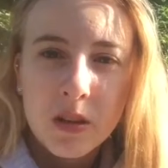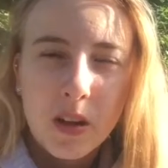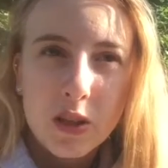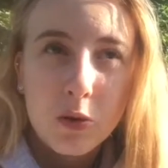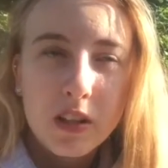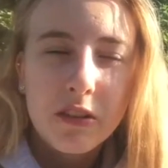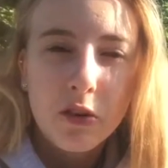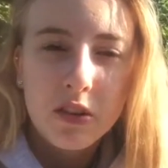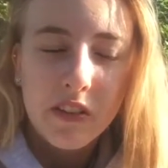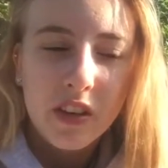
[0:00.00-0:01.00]
them
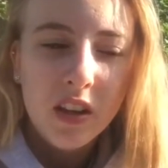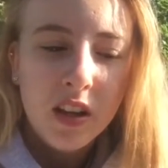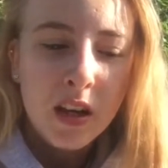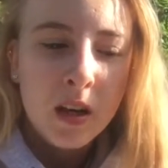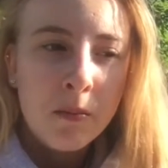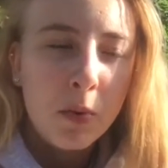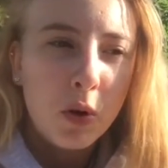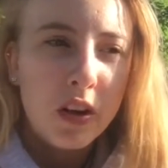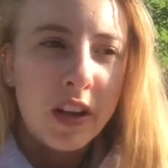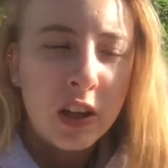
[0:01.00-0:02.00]
24/7,
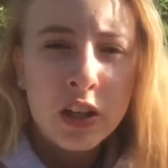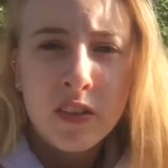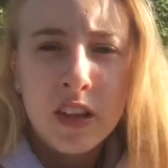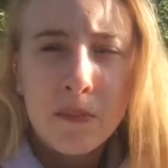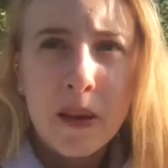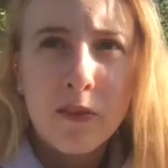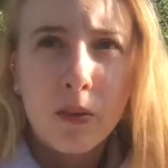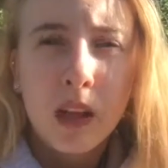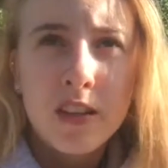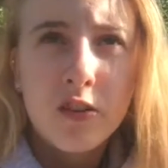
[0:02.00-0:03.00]
but it could have either been
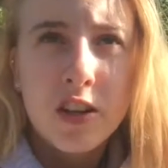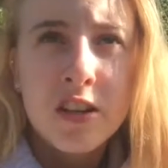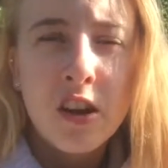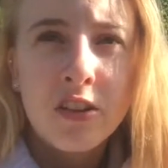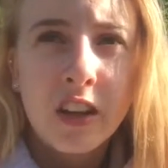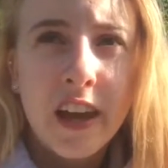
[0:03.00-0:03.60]
from scratching it on the